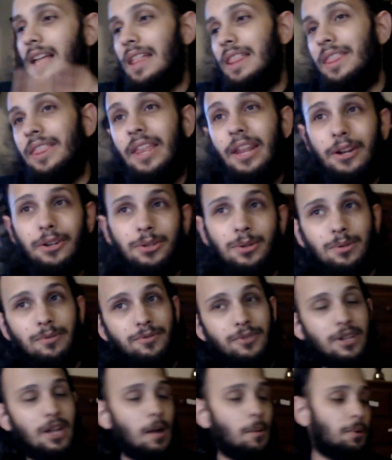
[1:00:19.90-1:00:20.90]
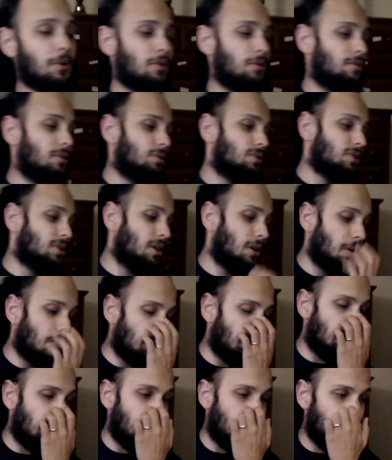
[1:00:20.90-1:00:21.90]
That'll do it for comic reviews,
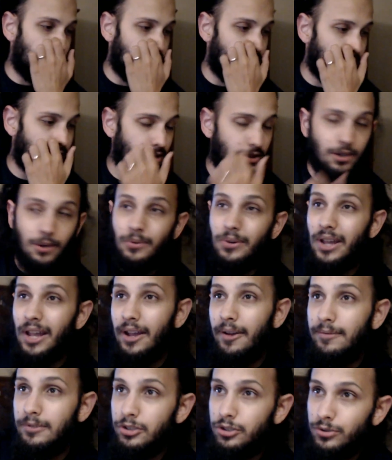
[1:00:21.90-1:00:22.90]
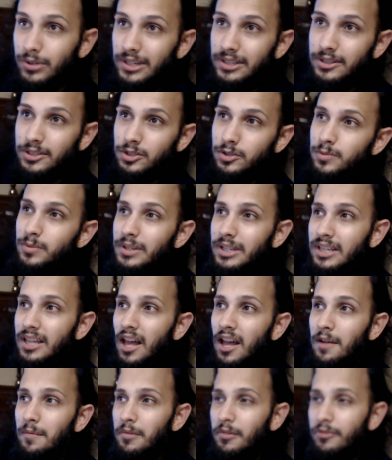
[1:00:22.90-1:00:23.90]
though. I don't have a trade this week,
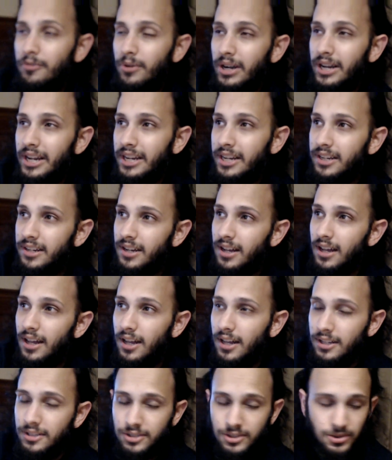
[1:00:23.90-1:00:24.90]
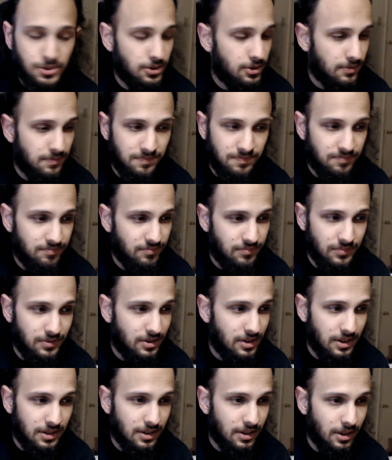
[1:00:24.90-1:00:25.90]
I'm afraid. Just
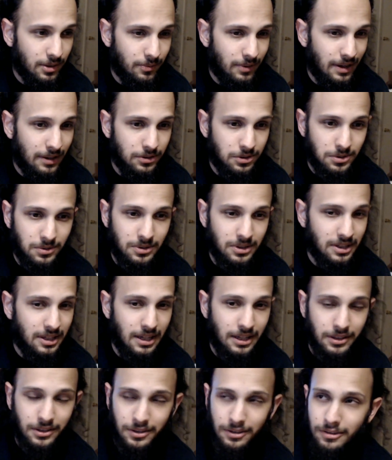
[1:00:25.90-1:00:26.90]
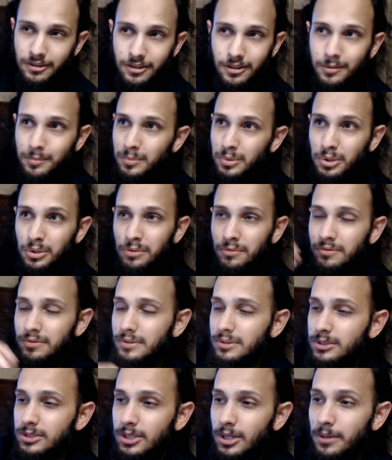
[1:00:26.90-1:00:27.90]
didn't get around to it. Again, the move.
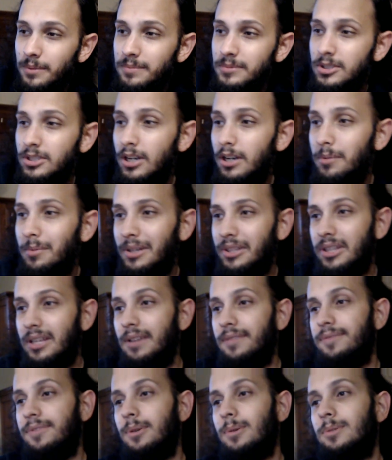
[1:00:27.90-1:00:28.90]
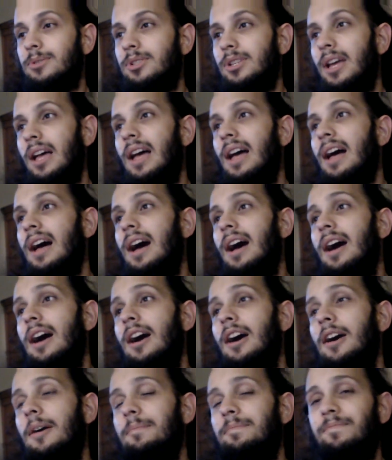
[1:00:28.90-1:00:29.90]
So, sorry about that, folks.
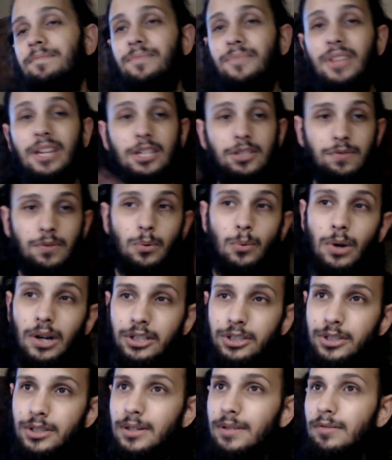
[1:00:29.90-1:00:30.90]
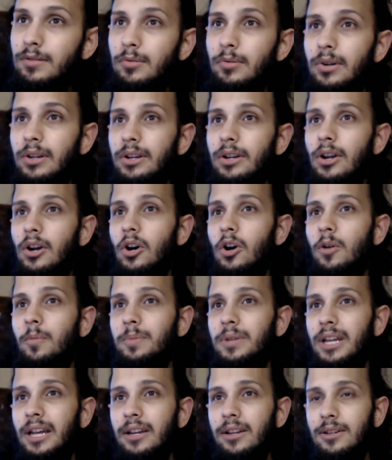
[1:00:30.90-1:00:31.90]
Thanks for watching, everyone.
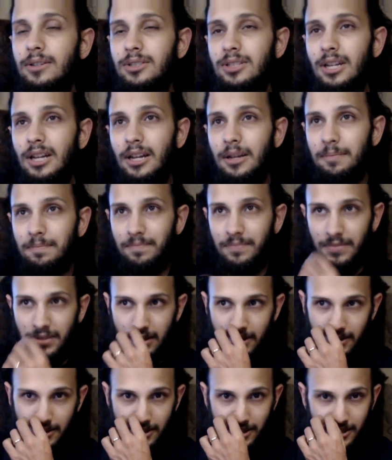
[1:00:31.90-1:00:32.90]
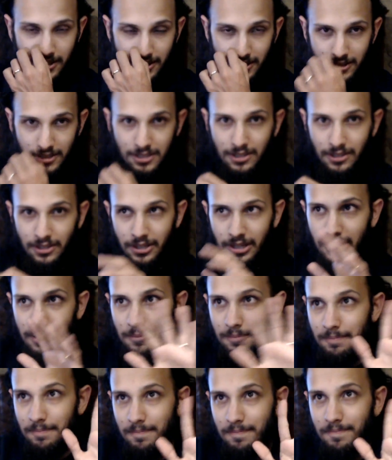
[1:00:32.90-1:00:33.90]
Hope you had a good time. Until
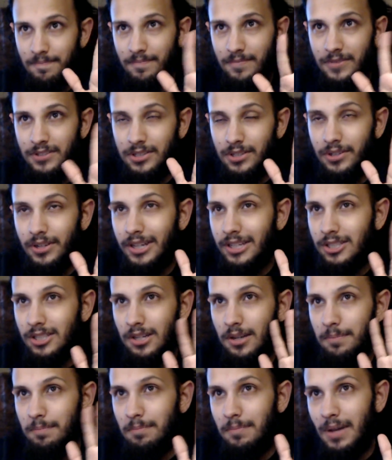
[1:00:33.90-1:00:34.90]
next time.